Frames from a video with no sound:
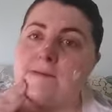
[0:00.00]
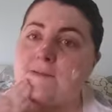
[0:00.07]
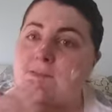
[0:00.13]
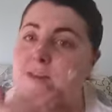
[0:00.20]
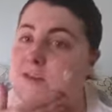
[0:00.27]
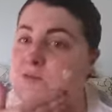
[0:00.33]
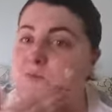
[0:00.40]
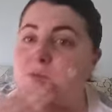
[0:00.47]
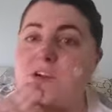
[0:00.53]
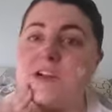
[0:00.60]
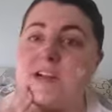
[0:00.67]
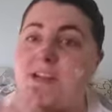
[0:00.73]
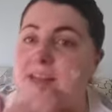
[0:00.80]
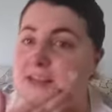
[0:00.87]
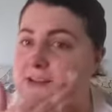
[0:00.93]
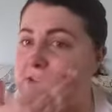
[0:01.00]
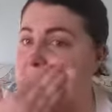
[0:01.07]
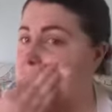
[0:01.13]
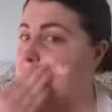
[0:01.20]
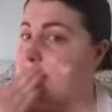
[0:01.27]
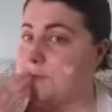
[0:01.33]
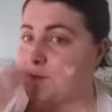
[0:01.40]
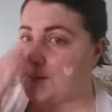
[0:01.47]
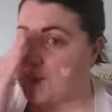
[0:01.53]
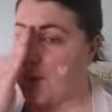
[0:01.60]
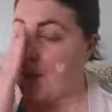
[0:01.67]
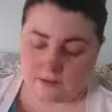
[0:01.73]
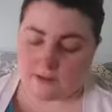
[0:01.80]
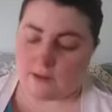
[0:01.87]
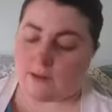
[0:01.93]
Feels pretty nice.
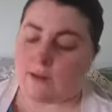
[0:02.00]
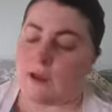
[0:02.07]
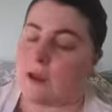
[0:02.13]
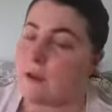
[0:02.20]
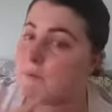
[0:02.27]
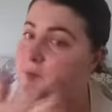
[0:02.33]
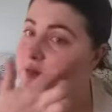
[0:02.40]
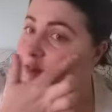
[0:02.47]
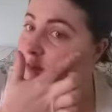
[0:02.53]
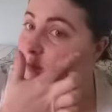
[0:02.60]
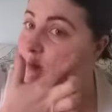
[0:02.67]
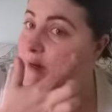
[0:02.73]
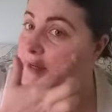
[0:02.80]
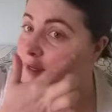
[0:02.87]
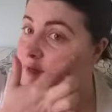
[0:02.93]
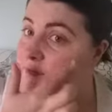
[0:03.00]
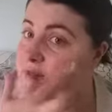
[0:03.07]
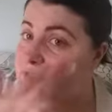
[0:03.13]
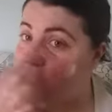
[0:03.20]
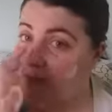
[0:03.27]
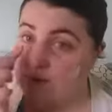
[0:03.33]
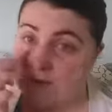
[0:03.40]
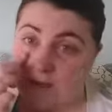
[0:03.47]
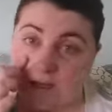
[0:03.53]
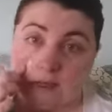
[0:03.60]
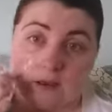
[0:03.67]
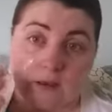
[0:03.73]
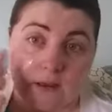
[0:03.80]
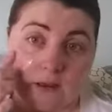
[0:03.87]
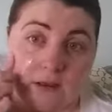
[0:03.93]
So when it comes to
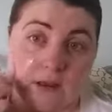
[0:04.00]
Younique,